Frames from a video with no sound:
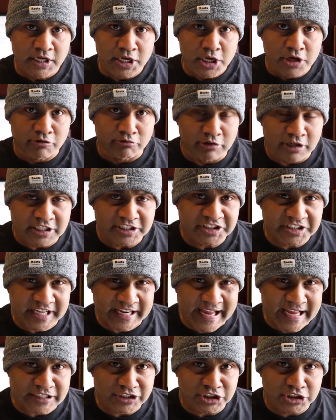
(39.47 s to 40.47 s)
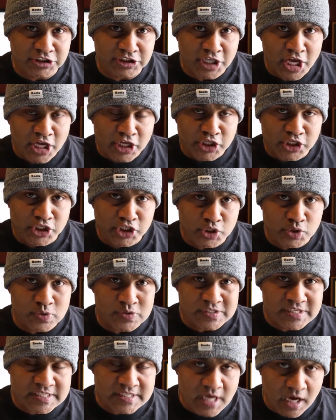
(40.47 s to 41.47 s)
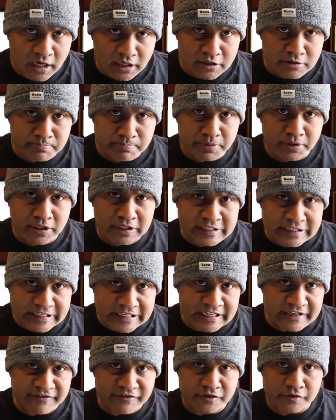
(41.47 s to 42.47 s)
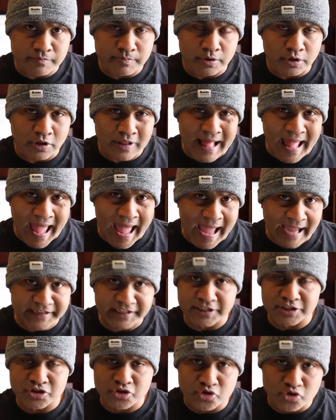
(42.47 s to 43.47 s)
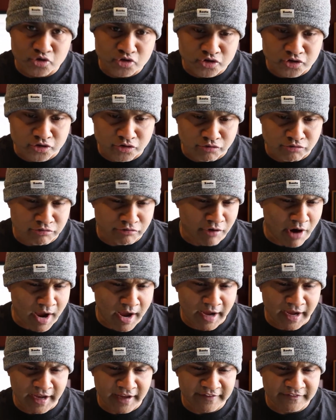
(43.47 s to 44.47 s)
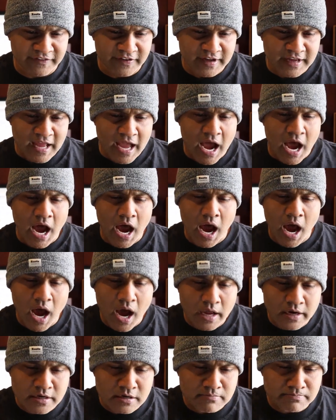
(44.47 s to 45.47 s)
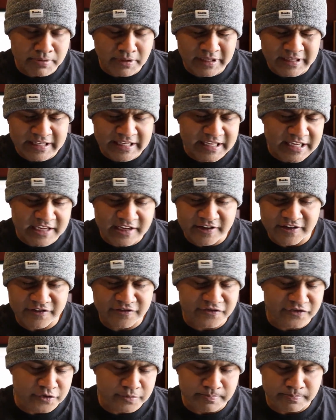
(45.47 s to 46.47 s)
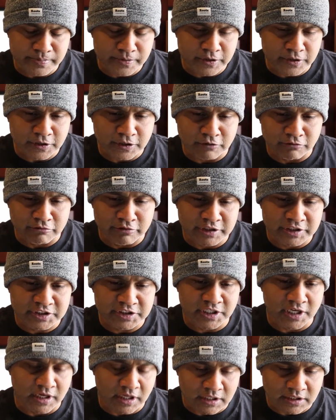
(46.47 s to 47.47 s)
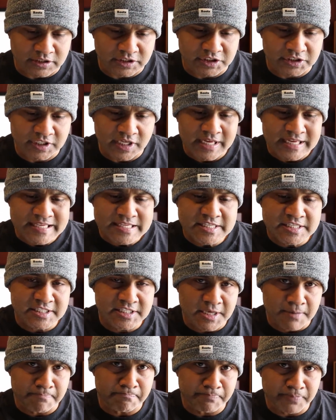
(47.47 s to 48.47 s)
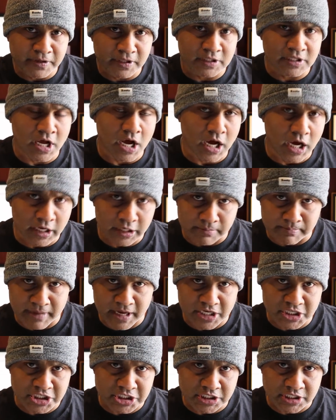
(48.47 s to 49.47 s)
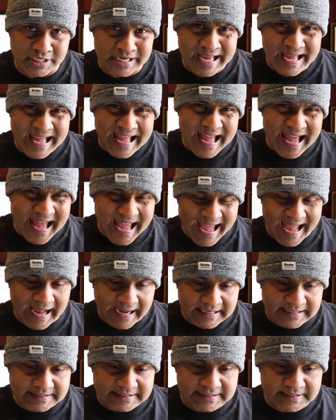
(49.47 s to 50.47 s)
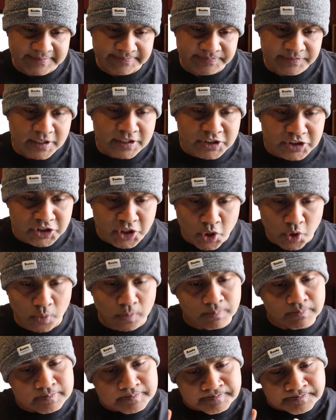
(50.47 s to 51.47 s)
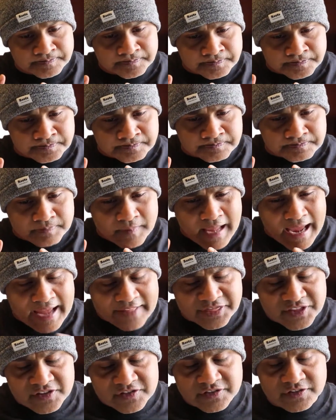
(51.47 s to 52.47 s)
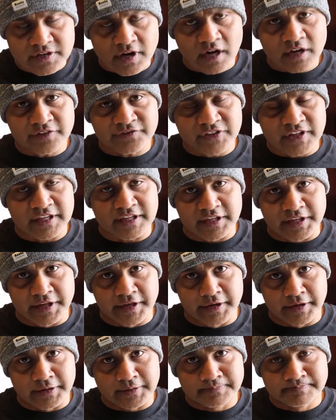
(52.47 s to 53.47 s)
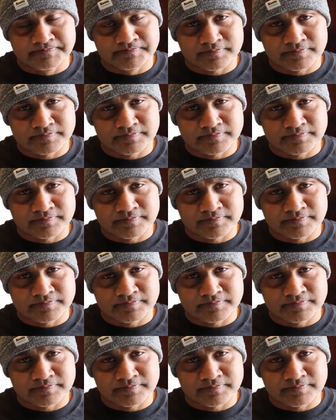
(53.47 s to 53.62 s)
Real estate agents, use this unbelievable hack to drive unbelievable results. Simple automation hacks. So, at the start of the year,